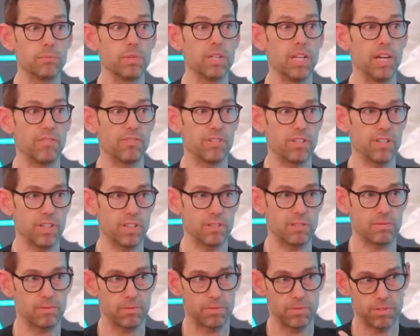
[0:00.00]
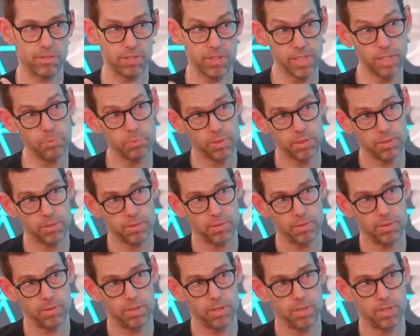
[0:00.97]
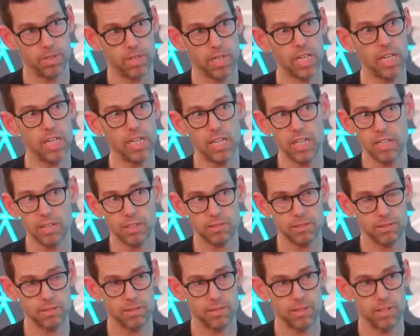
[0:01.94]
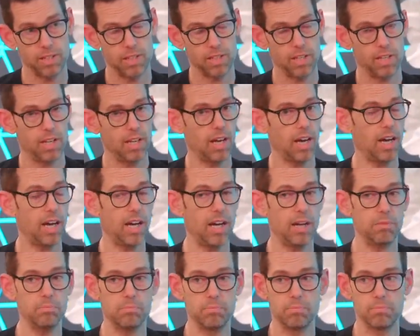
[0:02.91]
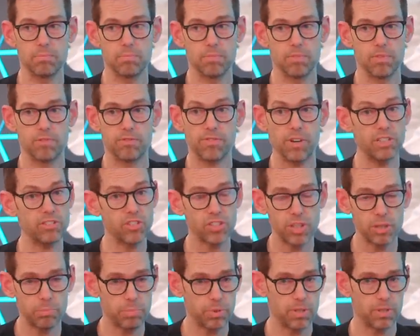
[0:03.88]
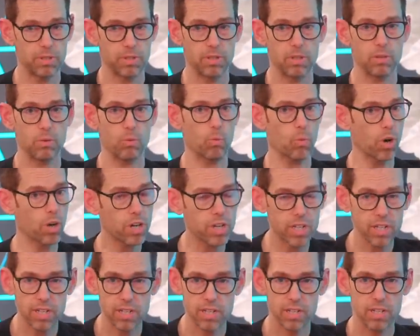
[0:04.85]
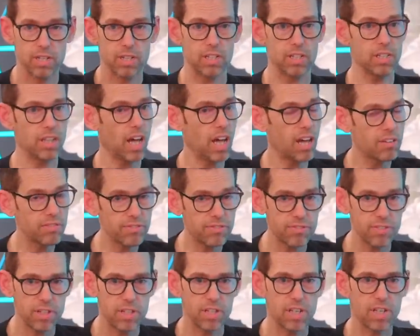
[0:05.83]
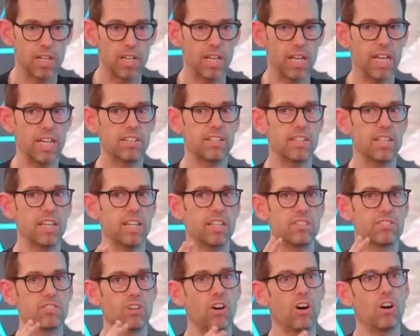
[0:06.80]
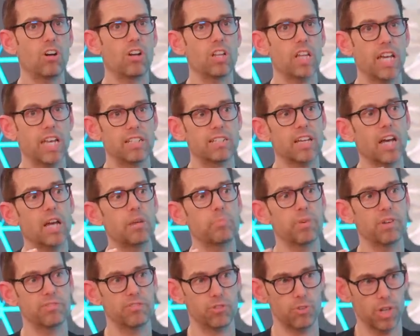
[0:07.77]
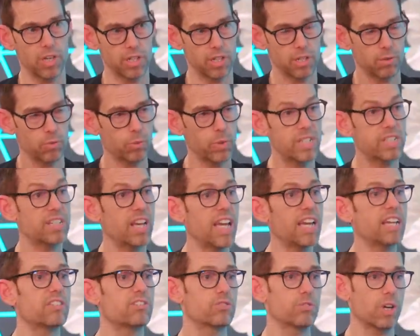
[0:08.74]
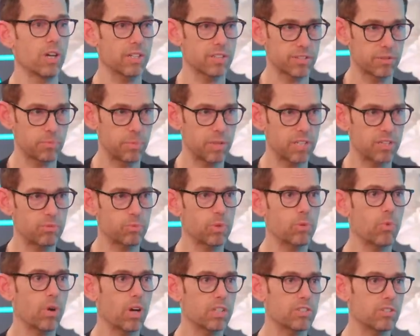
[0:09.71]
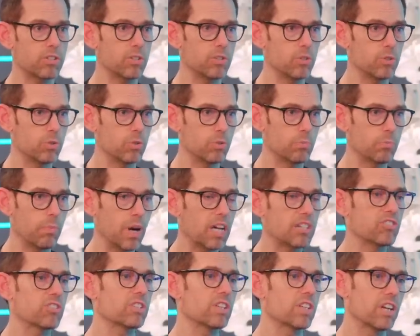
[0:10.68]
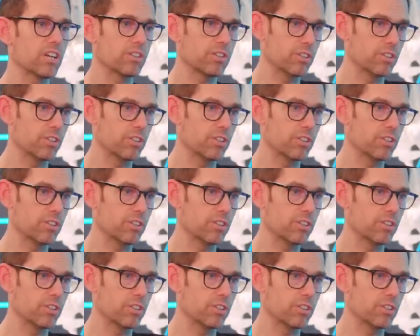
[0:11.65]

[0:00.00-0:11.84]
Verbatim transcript: mean everything: sleep, eating, um, friendship, work, love. It, it is all a type of drug. We take drugs because we want to modulate our